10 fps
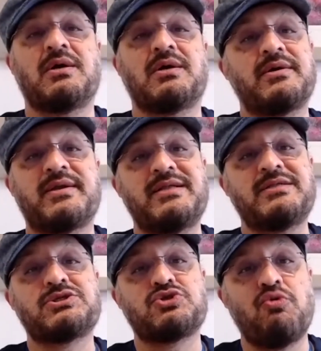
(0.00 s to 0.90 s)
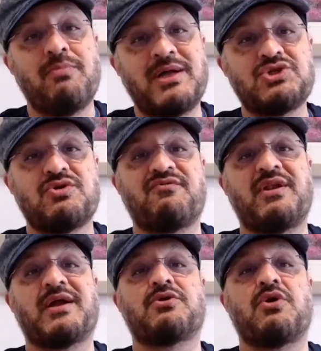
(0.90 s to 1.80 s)
contains so much of
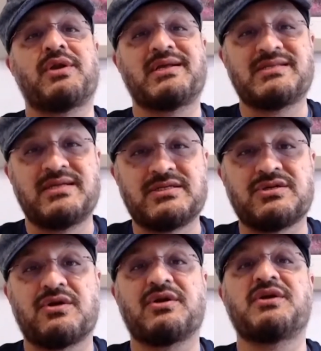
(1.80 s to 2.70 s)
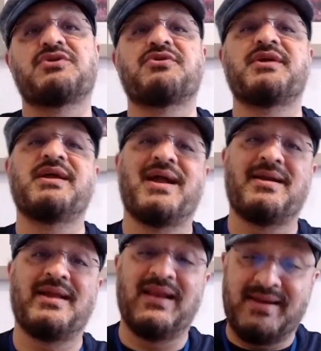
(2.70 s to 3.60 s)
electronics and circuitry
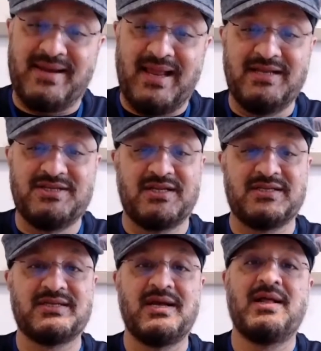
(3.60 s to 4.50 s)
and intelligence